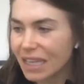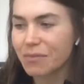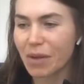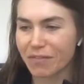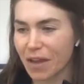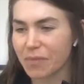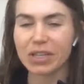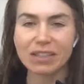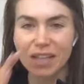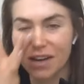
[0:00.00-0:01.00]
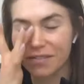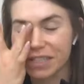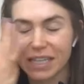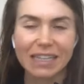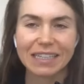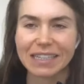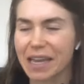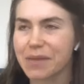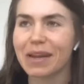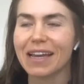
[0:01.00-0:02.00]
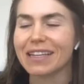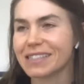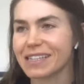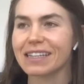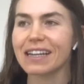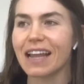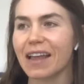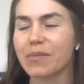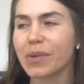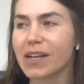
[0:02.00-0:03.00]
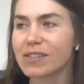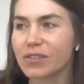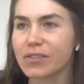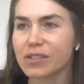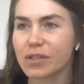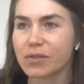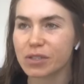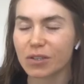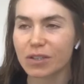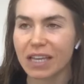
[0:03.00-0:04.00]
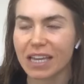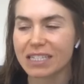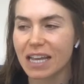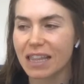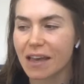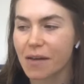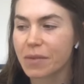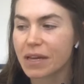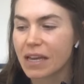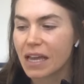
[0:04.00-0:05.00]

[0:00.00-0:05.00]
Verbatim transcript: my family loved like game nights and, and puzzles. So certainly had done them.